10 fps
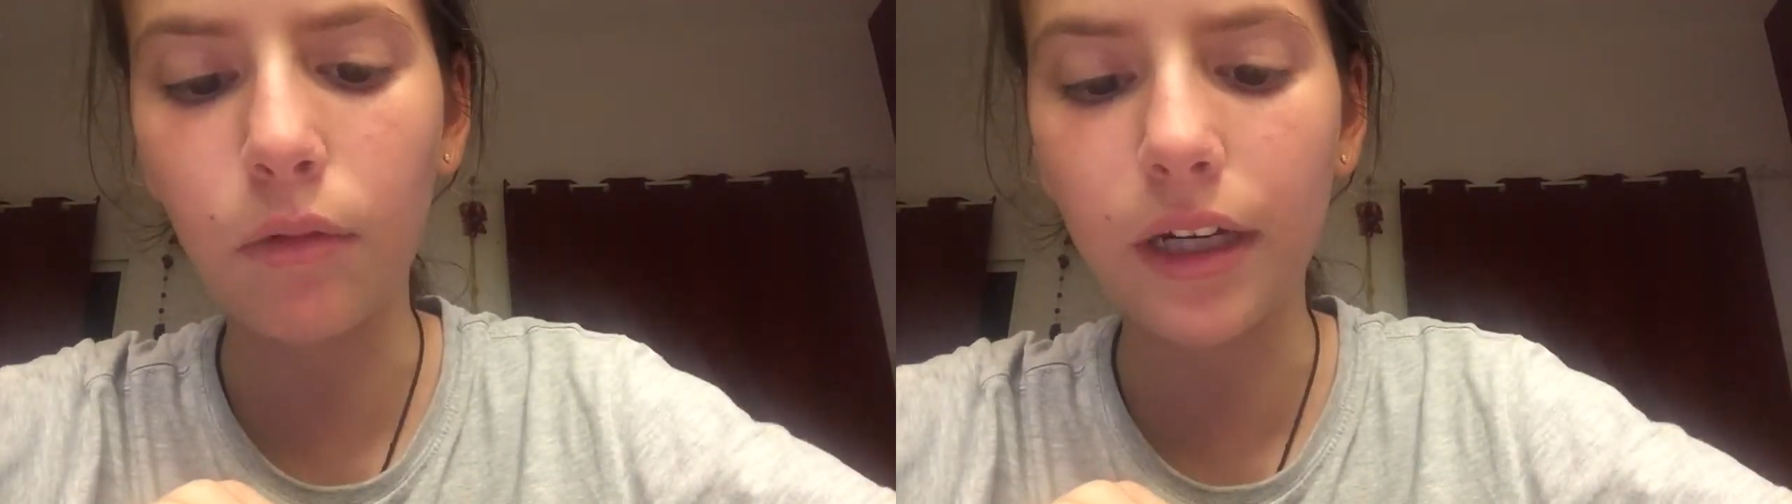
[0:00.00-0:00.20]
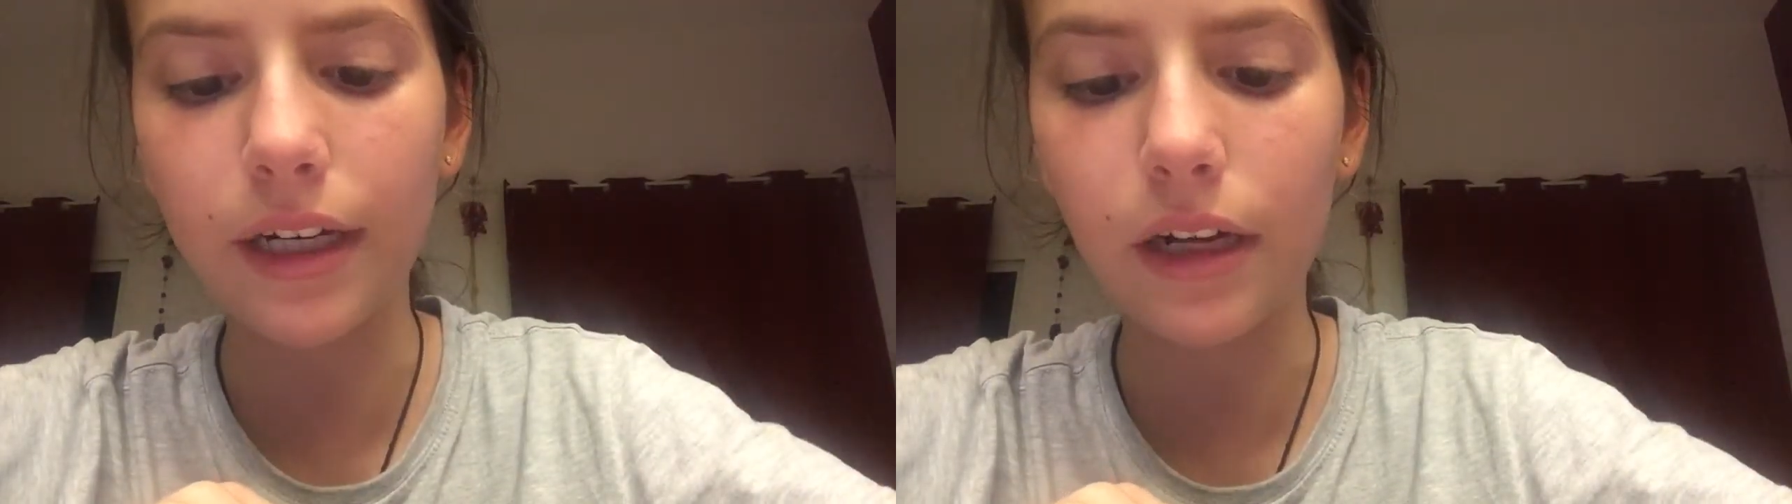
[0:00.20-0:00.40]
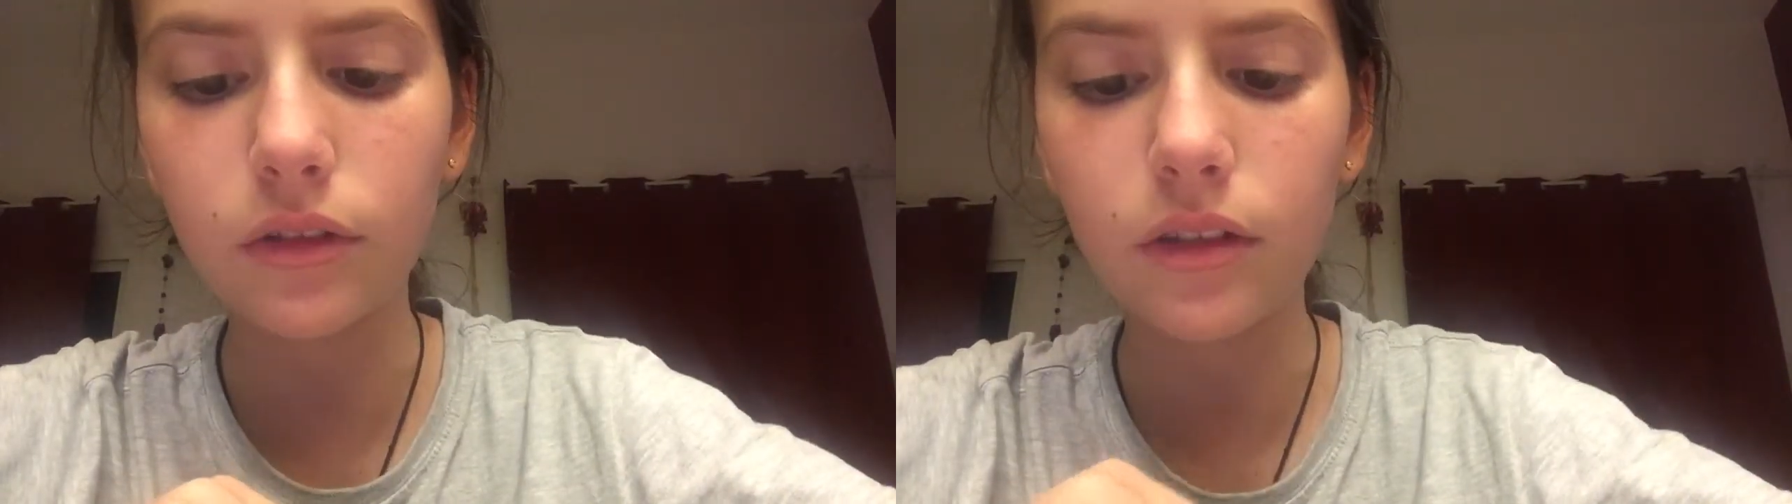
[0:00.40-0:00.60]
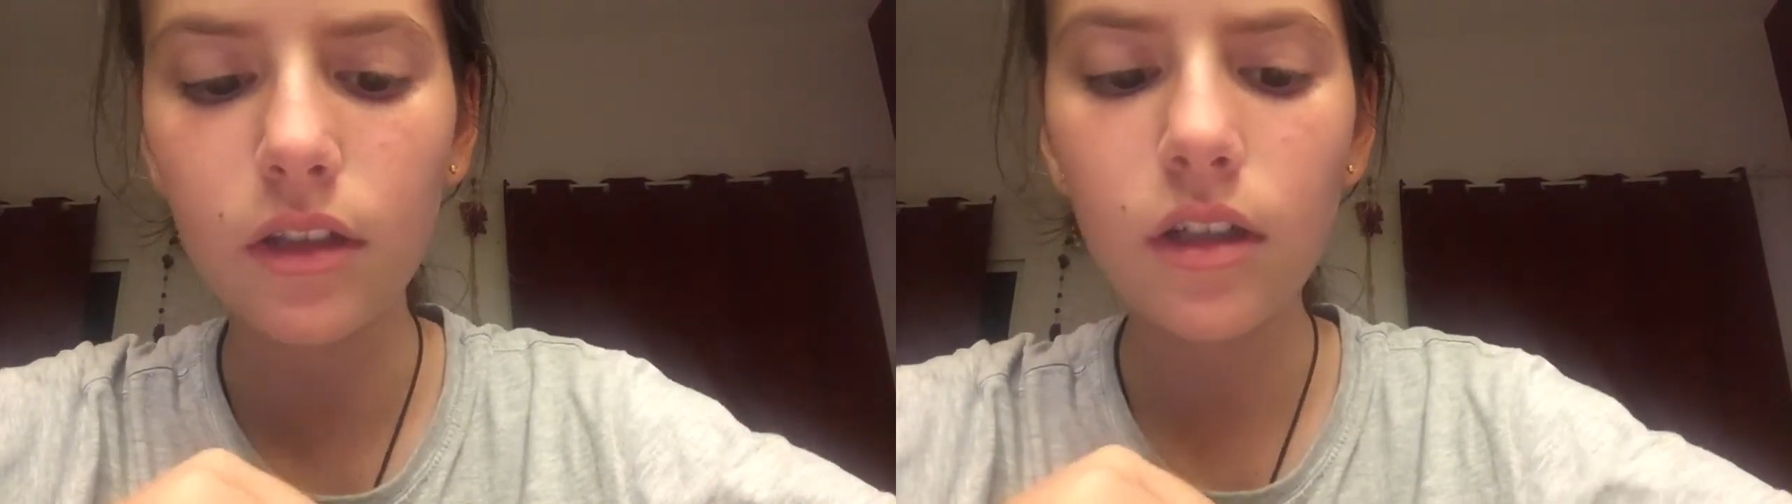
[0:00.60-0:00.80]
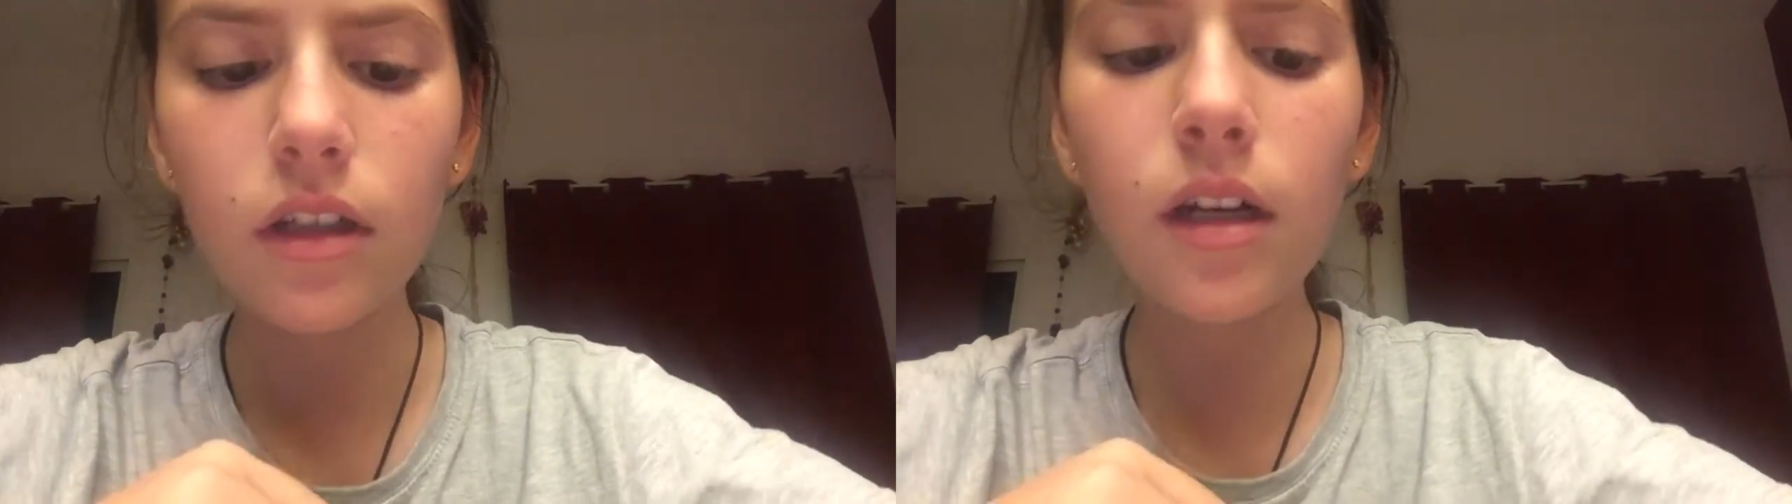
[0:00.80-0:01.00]
workhouse.
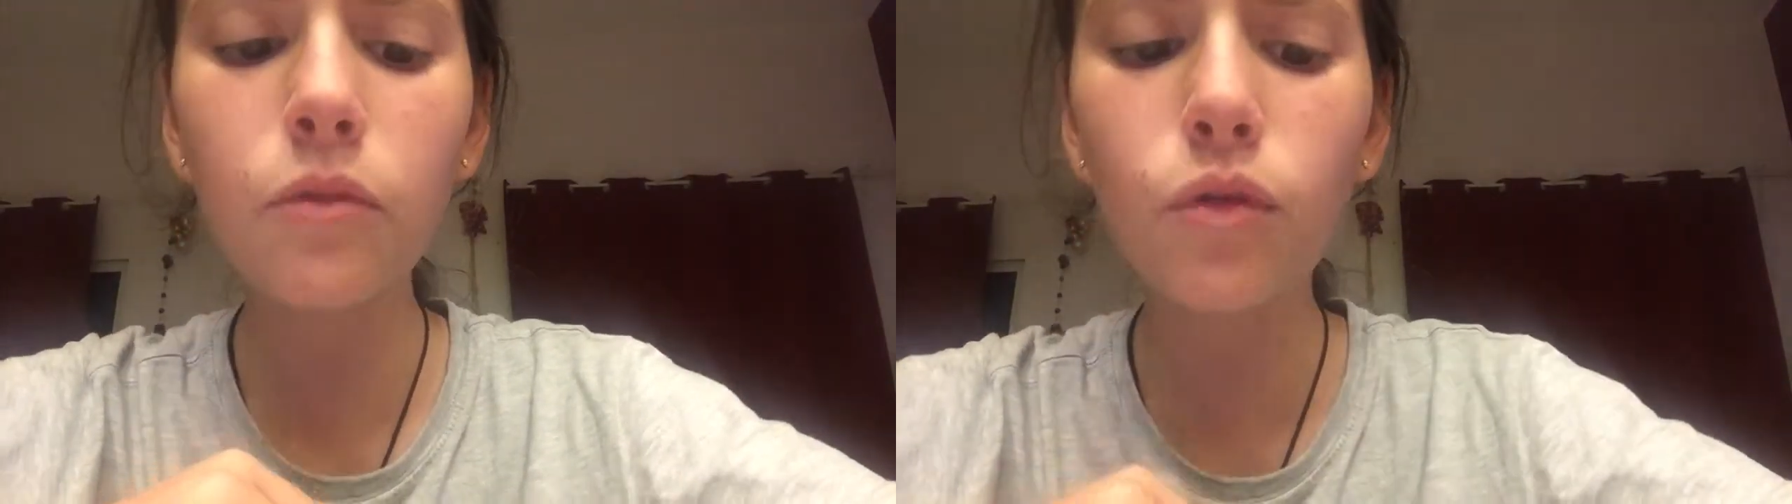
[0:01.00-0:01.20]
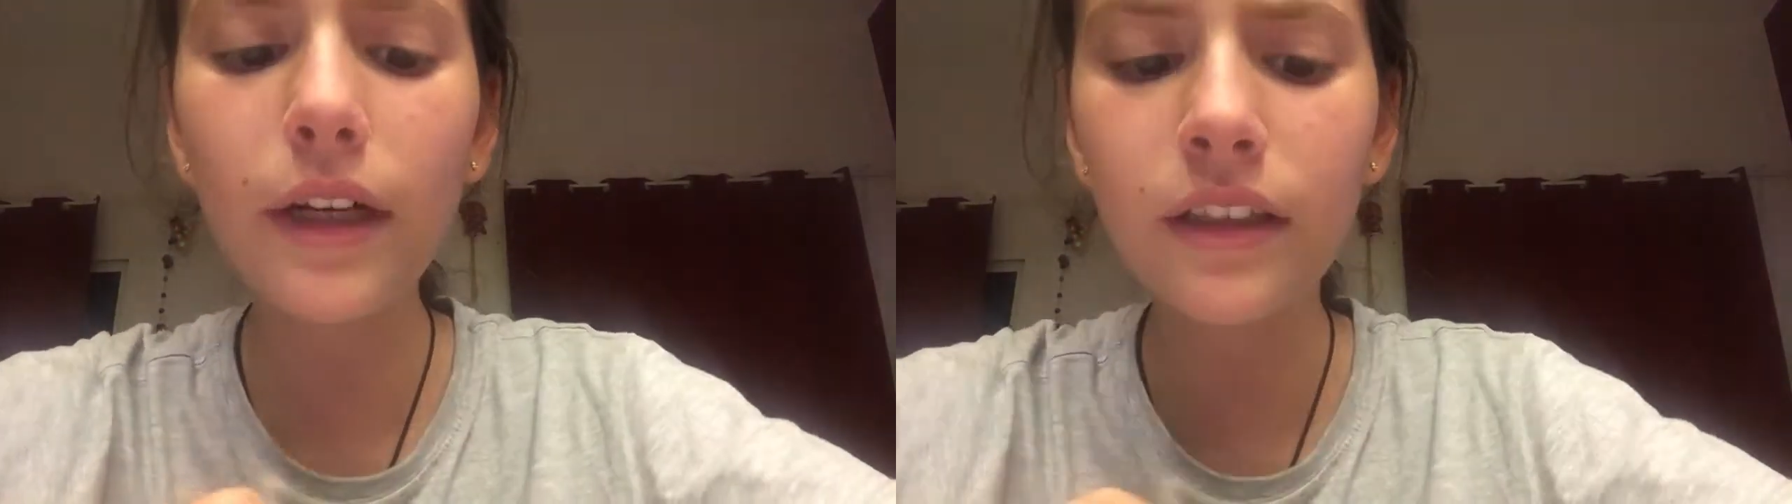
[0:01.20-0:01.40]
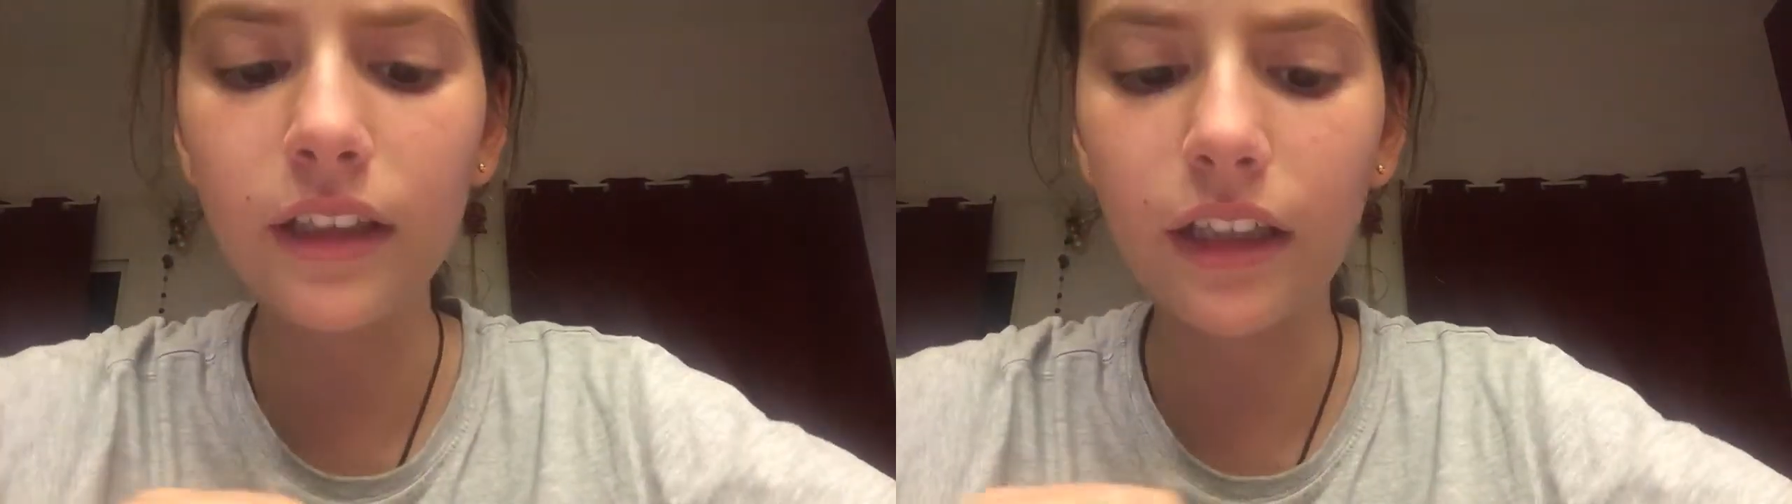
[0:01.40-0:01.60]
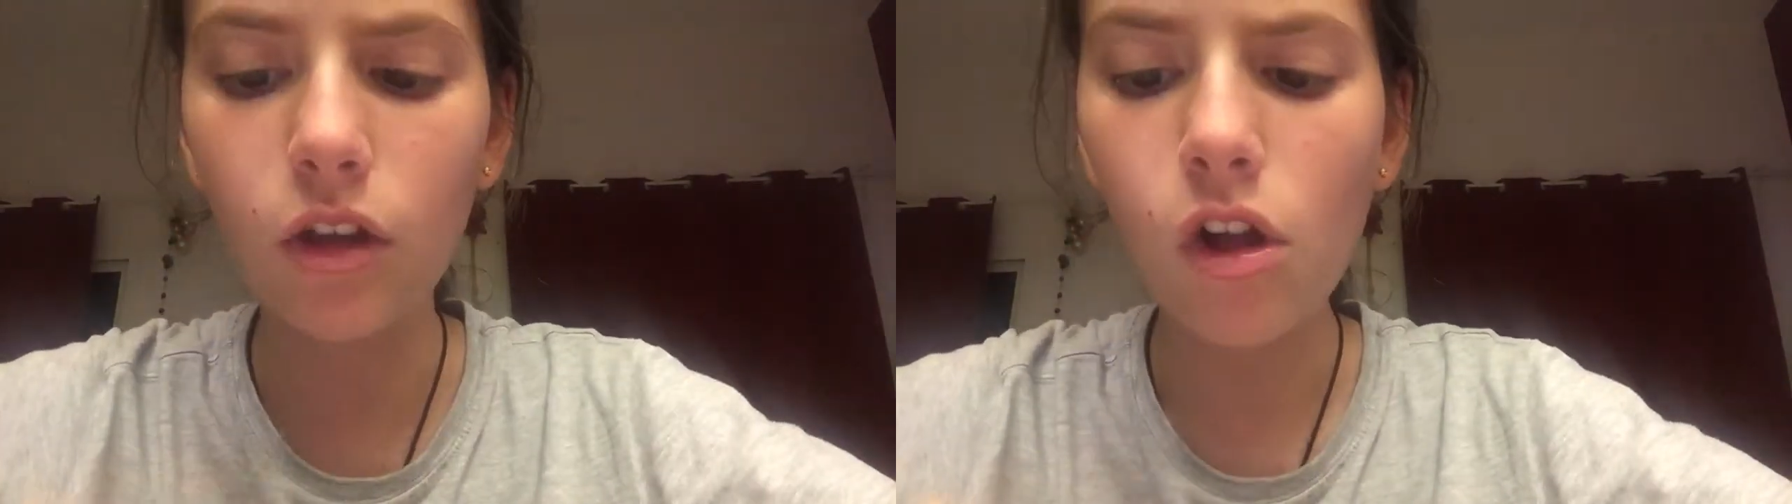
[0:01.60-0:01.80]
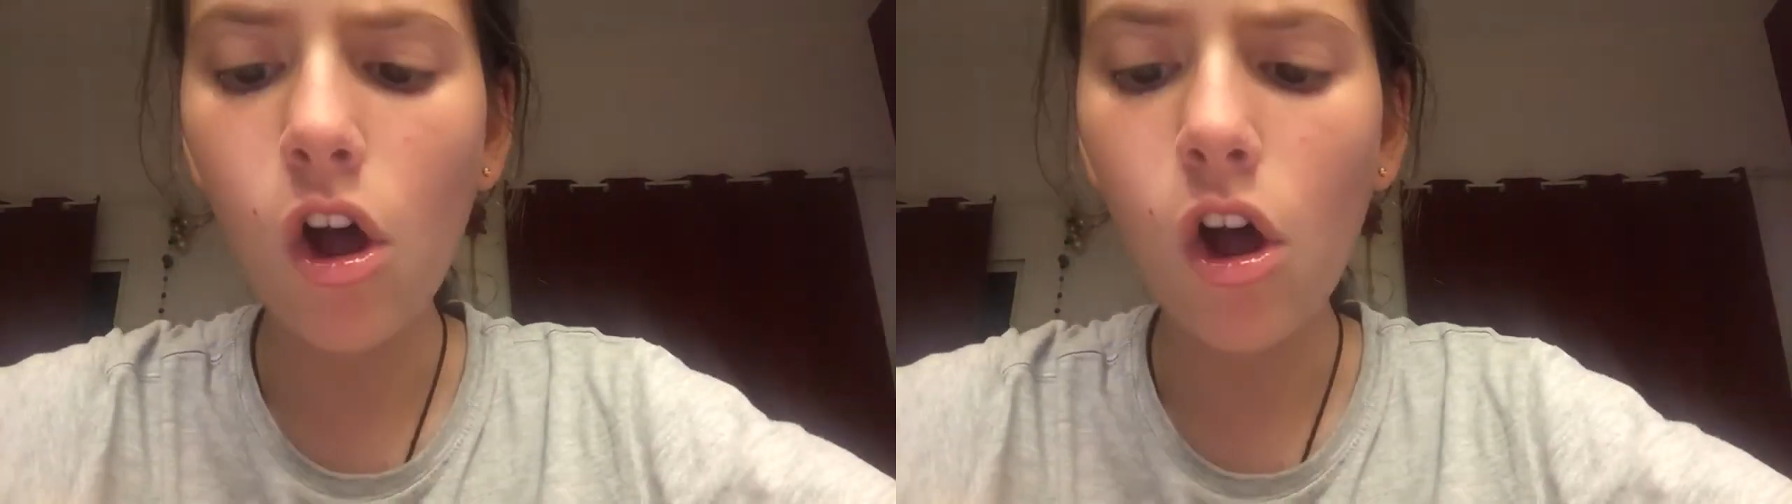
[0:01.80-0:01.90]
"Come quickly."